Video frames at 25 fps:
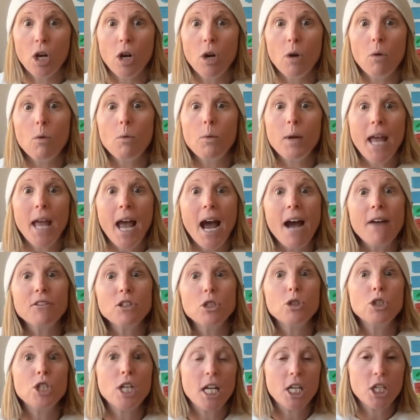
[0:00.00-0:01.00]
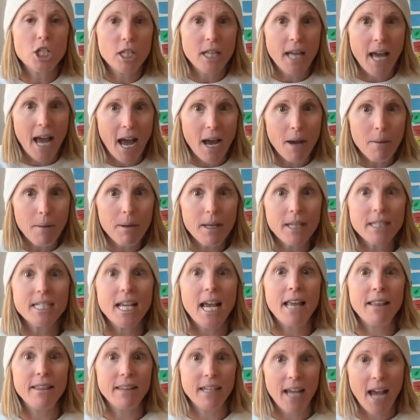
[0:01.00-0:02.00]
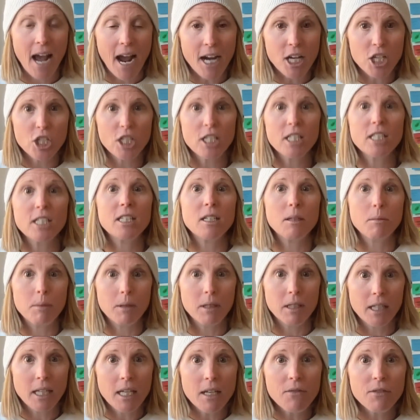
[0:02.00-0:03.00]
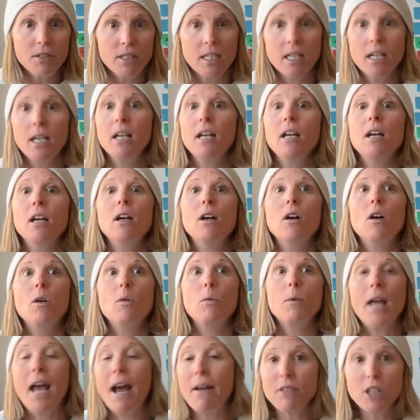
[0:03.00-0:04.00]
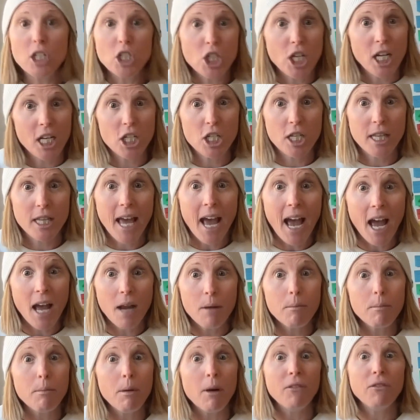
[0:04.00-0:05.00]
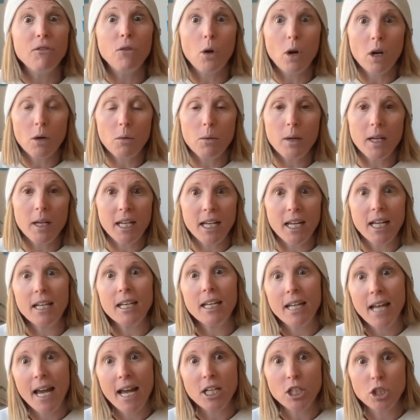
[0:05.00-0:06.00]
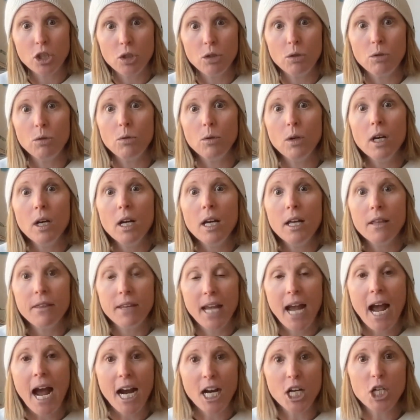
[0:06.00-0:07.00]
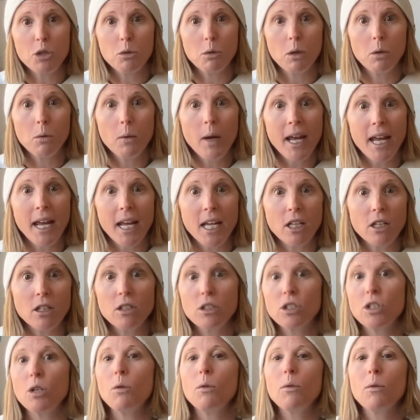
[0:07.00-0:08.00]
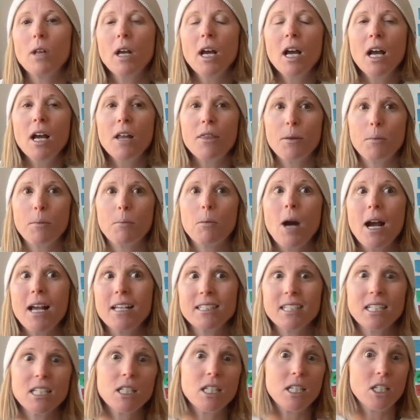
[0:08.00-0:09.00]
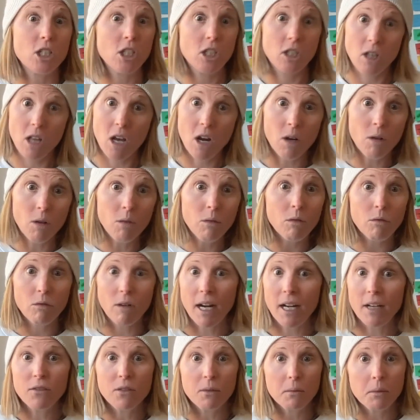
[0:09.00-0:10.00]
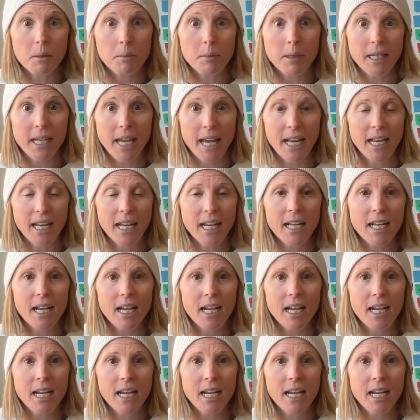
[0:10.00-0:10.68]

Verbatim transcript: So we have to change the habits and the actions, the beliefs. We have to change that before we can get to the actual weight. So the process is slow right from the beginning.